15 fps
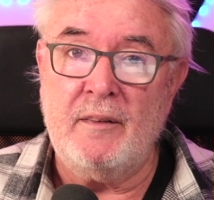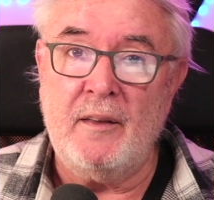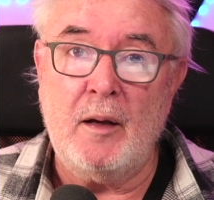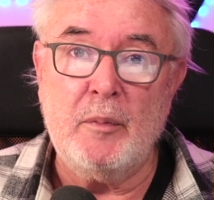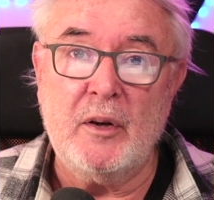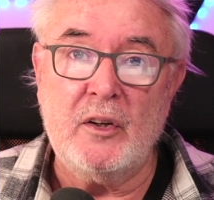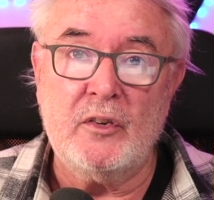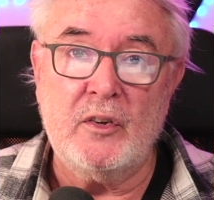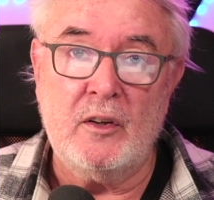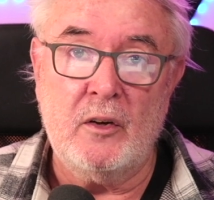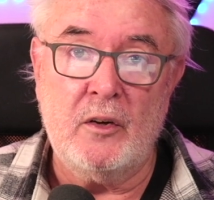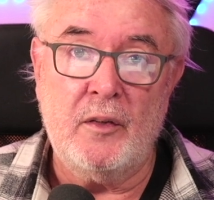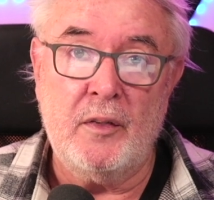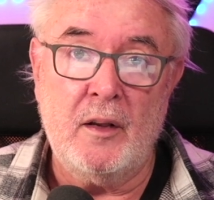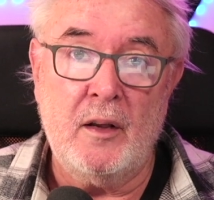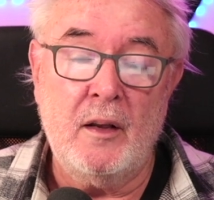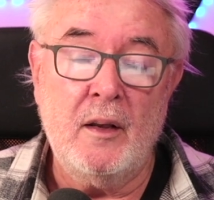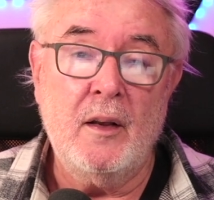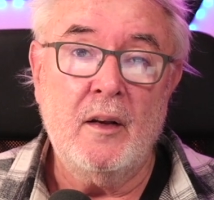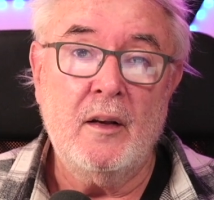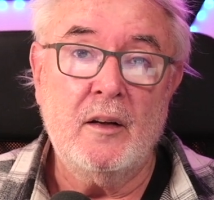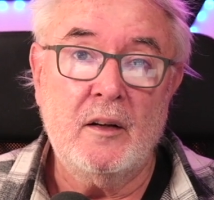in that because a lot of the
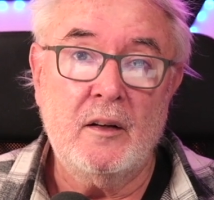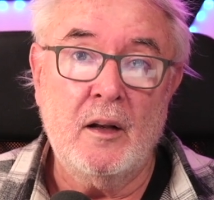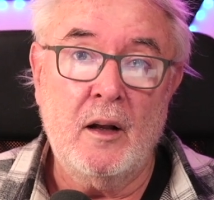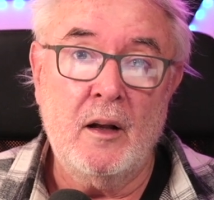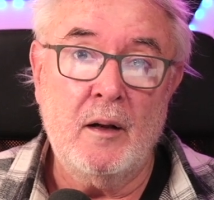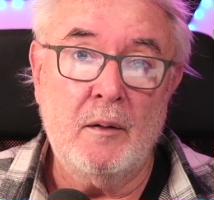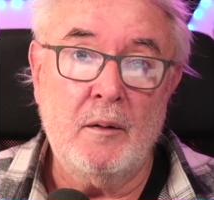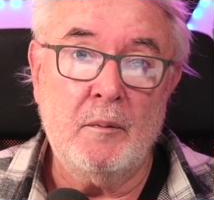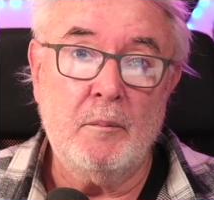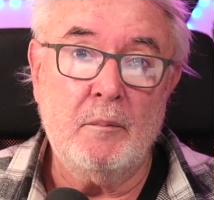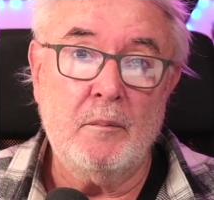uh,